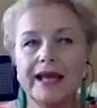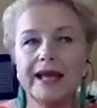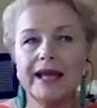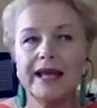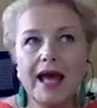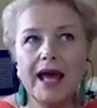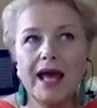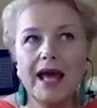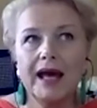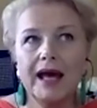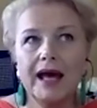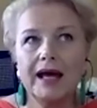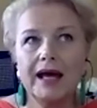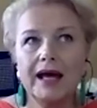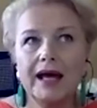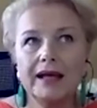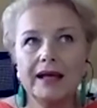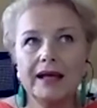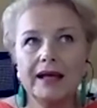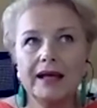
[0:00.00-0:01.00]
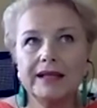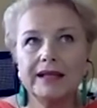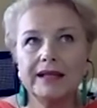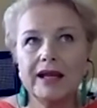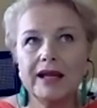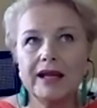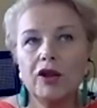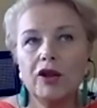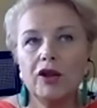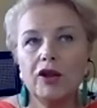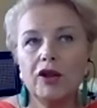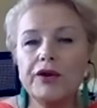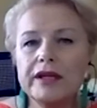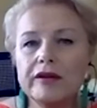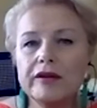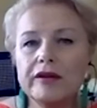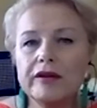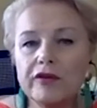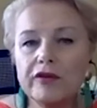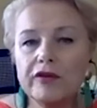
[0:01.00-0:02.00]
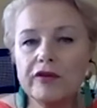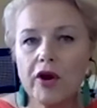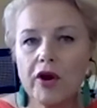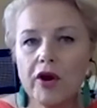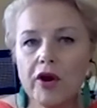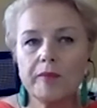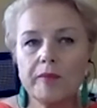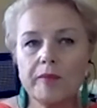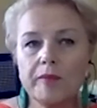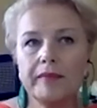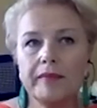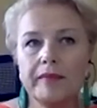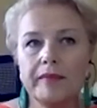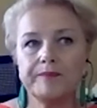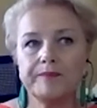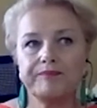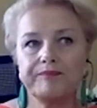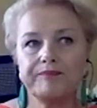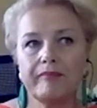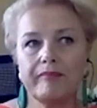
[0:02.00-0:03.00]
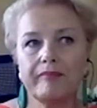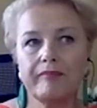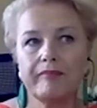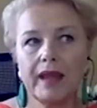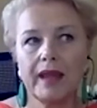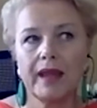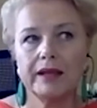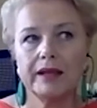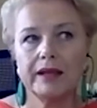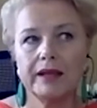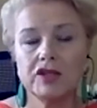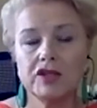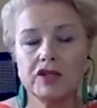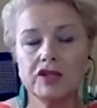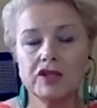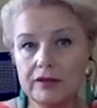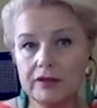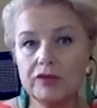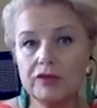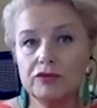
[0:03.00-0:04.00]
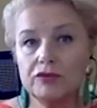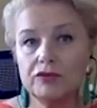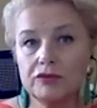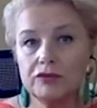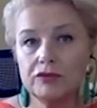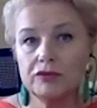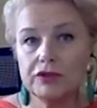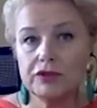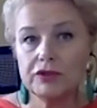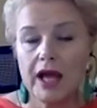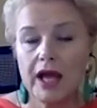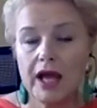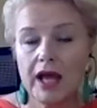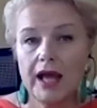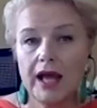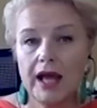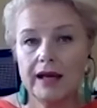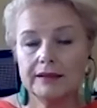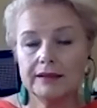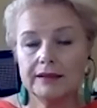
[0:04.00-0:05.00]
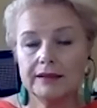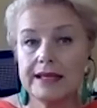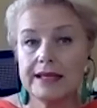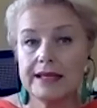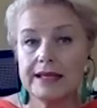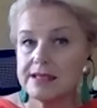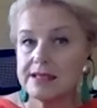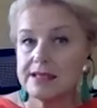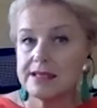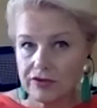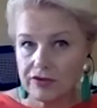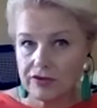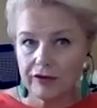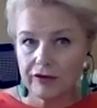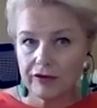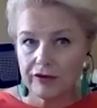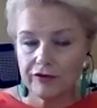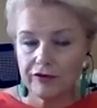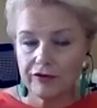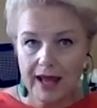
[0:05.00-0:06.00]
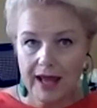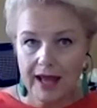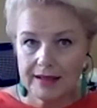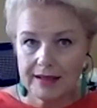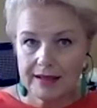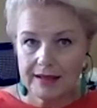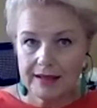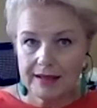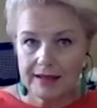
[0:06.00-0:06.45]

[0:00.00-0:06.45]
And they are learning from childhood the history of France,